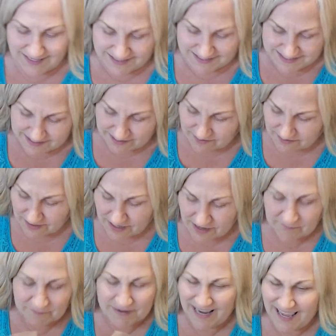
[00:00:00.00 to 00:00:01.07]
so
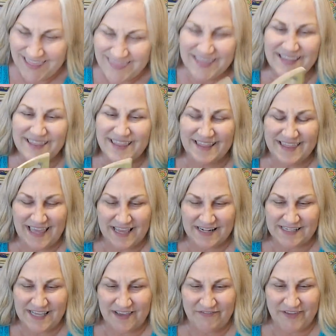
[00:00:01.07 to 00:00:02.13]
but I think that that
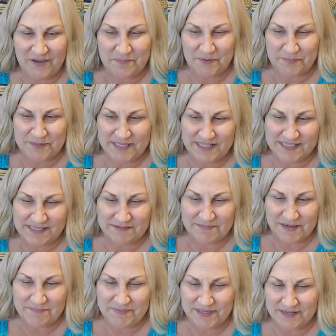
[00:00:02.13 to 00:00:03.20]
taffy apple pizza
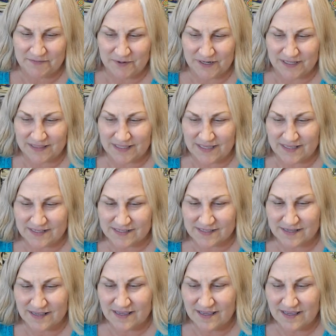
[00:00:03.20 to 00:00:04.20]
might be in one of these.